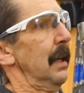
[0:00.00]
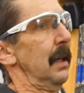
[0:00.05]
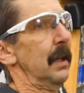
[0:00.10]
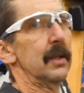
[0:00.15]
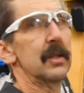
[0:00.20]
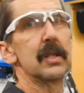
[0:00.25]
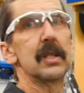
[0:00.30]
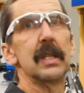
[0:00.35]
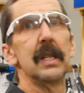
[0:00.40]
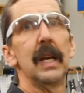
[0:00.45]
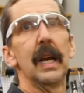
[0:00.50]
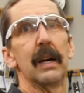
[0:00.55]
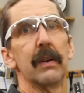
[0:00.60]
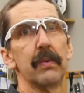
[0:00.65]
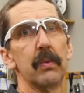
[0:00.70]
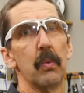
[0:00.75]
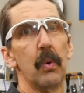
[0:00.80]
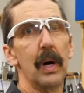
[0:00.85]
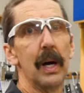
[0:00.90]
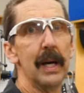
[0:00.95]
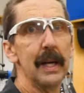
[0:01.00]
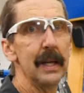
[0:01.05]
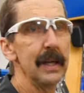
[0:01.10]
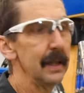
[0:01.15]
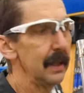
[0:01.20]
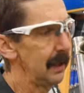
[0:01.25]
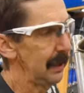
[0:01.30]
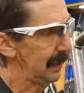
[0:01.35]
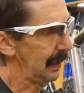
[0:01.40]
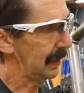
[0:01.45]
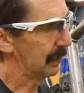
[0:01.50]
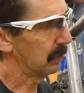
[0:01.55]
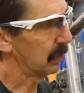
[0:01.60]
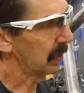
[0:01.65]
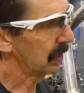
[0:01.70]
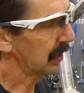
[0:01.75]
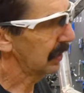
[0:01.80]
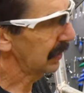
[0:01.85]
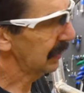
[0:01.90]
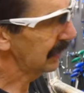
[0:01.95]
CF-1, and we're
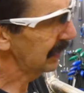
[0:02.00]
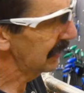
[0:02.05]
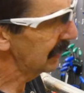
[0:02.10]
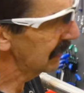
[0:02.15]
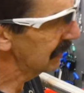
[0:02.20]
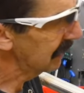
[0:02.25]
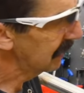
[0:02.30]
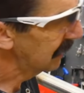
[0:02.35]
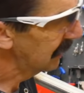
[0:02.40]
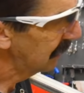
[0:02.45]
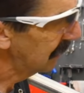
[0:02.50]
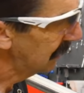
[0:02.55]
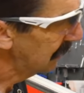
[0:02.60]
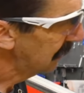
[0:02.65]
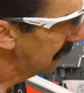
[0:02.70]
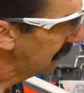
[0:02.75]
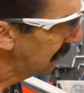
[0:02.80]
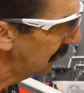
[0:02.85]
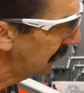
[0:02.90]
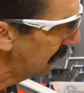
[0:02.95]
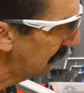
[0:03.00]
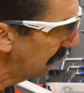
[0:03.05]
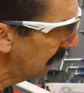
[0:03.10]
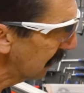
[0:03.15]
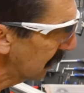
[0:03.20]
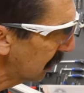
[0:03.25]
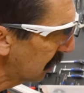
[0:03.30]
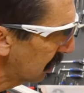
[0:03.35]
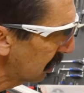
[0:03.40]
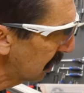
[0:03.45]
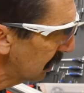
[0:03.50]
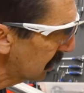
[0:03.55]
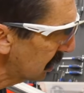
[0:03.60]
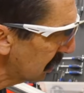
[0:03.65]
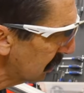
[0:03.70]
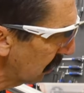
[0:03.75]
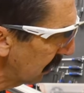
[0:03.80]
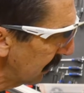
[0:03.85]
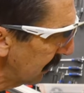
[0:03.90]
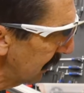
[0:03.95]
going to get a good
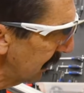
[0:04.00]
squirt